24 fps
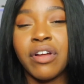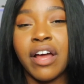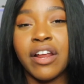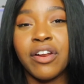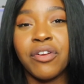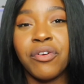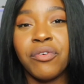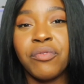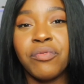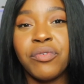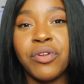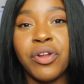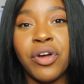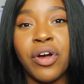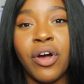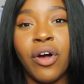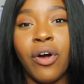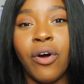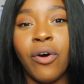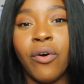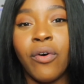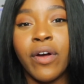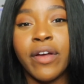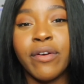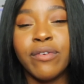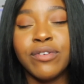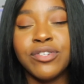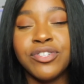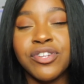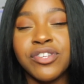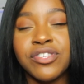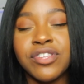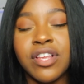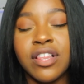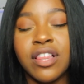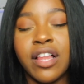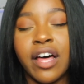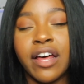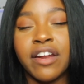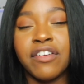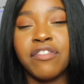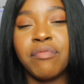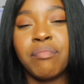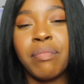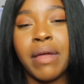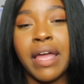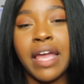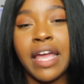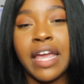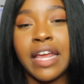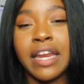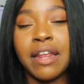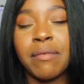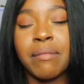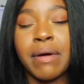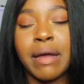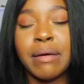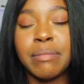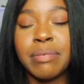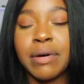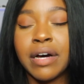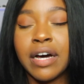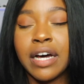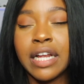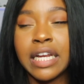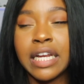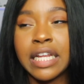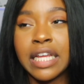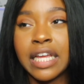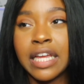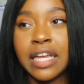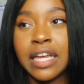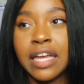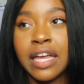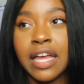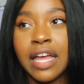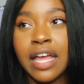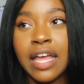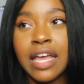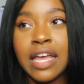I don't know, it was just a lot of pain in my body.